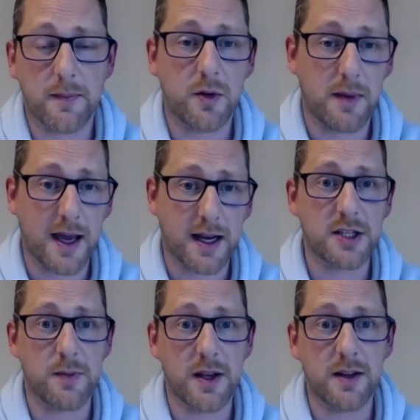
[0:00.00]
to
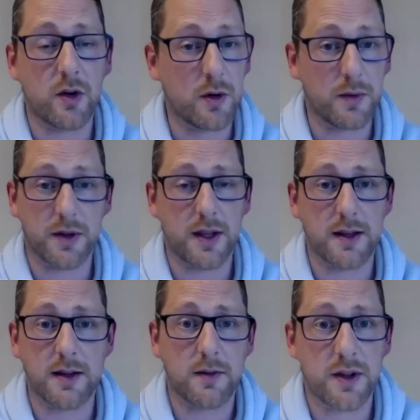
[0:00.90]
management or
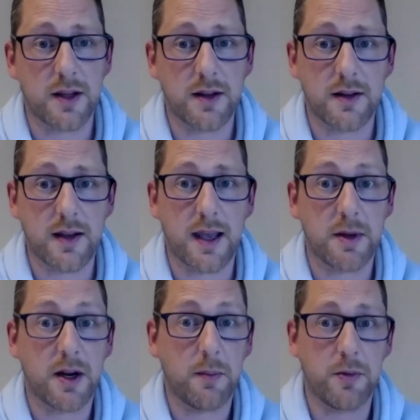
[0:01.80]
within the team
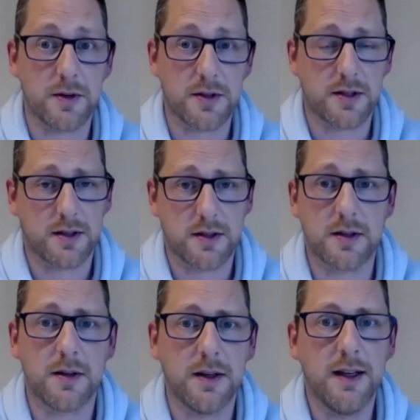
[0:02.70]
and upwards.
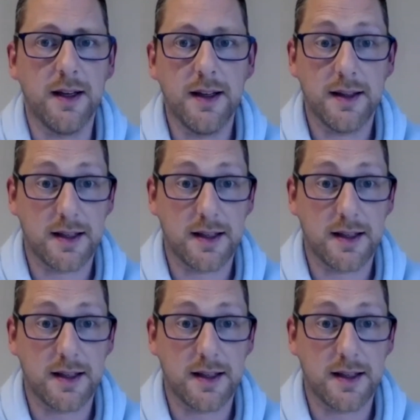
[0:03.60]
So that's